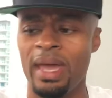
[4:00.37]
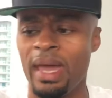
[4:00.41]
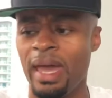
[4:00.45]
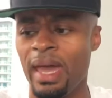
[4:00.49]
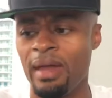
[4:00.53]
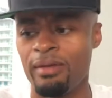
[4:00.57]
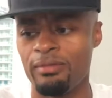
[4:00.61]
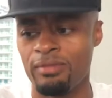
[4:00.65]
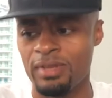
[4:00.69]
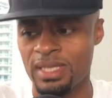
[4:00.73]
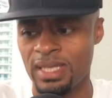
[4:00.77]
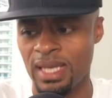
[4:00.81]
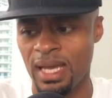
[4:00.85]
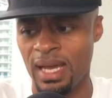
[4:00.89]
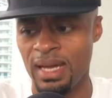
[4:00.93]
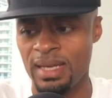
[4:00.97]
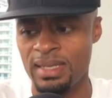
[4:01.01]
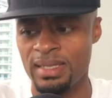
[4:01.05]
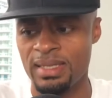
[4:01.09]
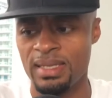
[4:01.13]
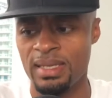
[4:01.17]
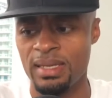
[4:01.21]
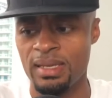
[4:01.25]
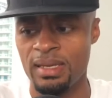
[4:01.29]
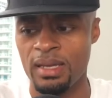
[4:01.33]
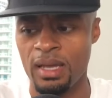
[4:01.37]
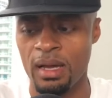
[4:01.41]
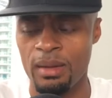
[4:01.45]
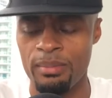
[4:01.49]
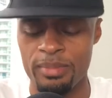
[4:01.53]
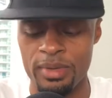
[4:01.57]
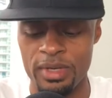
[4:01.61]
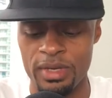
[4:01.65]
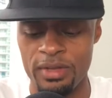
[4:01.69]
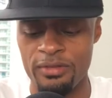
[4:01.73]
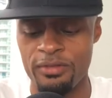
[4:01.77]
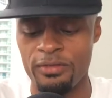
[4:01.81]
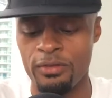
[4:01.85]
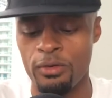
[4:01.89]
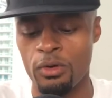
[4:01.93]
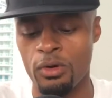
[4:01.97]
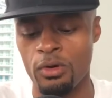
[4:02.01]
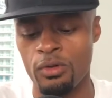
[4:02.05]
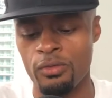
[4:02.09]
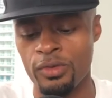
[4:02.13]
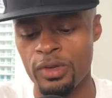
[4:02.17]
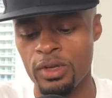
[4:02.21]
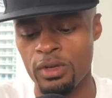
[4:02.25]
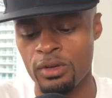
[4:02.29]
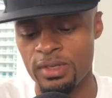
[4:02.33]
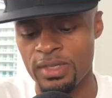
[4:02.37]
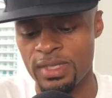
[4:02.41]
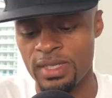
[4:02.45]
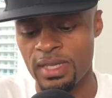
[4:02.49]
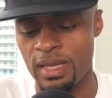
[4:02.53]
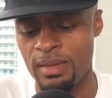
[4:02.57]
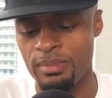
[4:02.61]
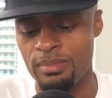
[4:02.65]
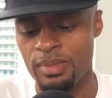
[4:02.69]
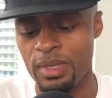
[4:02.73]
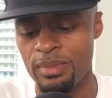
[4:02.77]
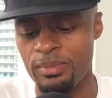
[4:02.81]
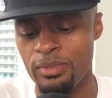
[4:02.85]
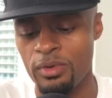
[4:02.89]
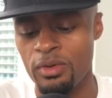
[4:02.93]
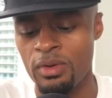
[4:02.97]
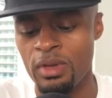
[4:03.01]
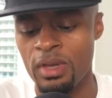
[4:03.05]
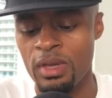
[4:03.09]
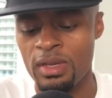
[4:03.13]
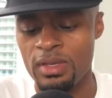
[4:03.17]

advertising company for real estate people.